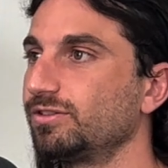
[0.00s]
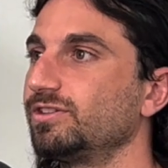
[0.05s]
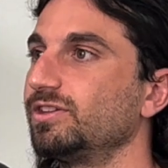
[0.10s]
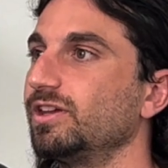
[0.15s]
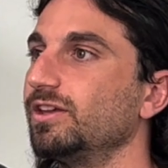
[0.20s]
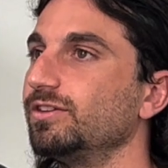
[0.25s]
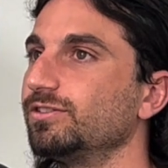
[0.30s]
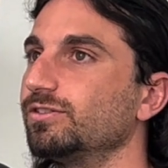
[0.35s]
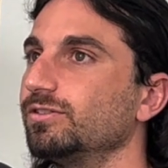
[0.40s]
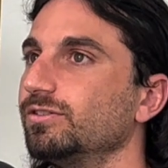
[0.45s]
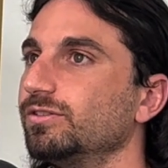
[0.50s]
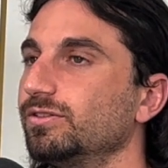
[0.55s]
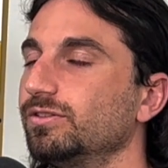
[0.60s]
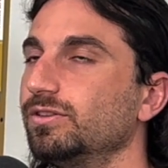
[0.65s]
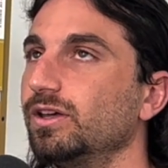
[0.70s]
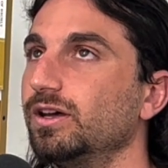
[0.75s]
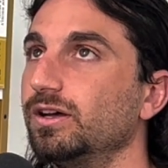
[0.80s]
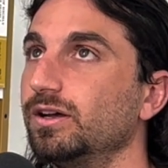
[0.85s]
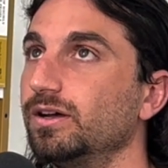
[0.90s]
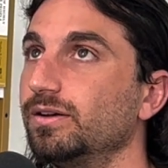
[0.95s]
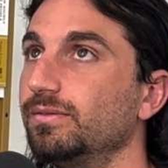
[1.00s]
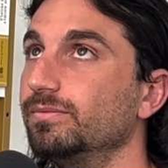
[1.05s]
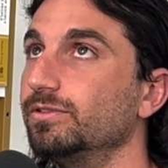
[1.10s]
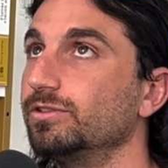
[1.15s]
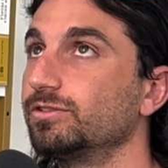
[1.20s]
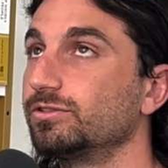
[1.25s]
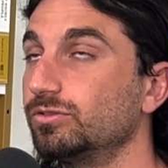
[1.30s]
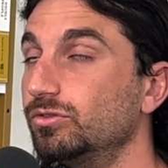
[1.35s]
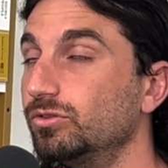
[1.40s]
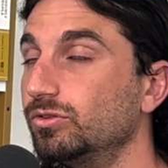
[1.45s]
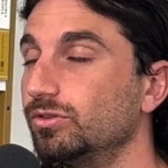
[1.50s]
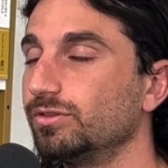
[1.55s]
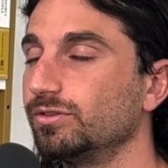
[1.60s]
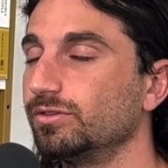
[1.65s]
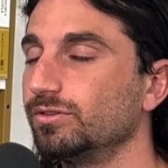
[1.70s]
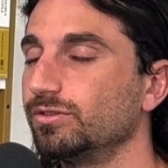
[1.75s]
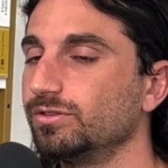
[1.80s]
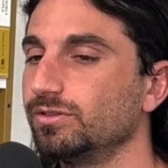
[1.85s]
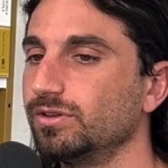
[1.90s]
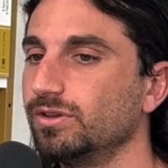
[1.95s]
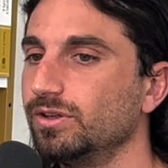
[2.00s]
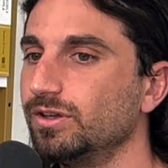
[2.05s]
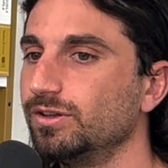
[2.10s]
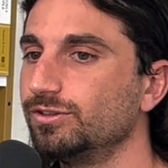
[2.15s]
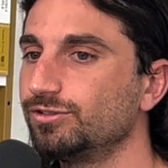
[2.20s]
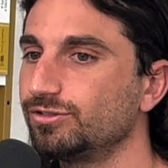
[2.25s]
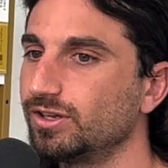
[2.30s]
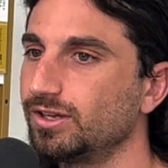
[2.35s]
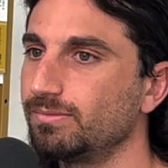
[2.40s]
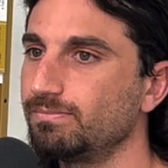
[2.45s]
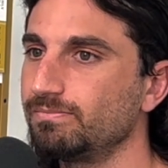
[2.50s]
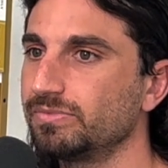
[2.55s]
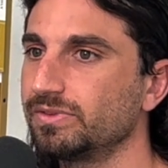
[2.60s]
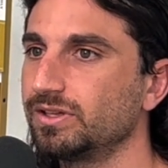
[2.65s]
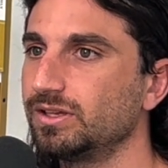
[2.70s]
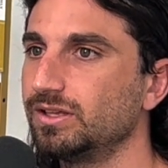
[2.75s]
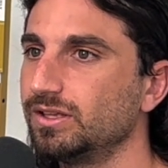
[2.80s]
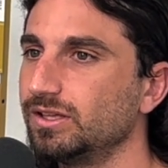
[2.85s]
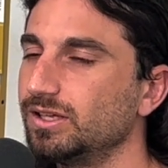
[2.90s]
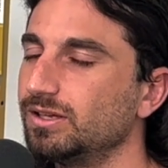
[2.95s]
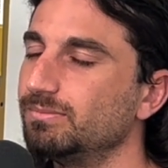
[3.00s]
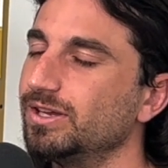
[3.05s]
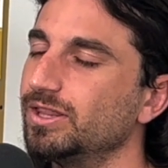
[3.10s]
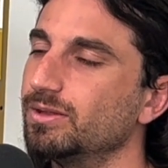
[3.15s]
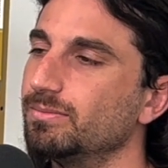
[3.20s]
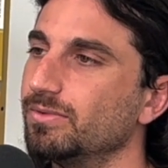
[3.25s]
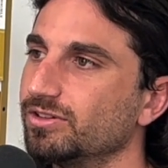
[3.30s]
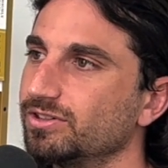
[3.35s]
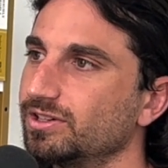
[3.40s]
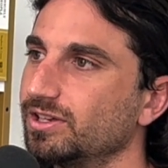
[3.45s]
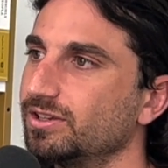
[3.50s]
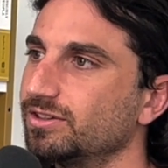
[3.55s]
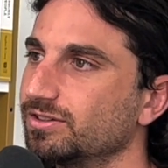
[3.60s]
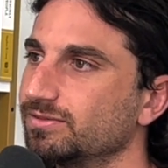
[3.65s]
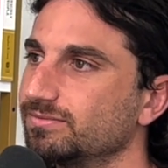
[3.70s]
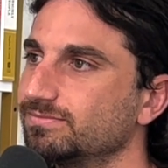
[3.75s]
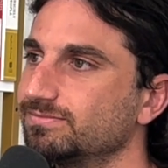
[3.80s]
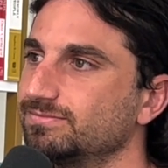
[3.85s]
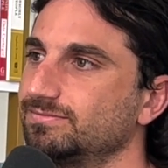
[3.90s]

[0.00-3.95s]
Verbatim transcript: censored uh, school ship? It made the most sense.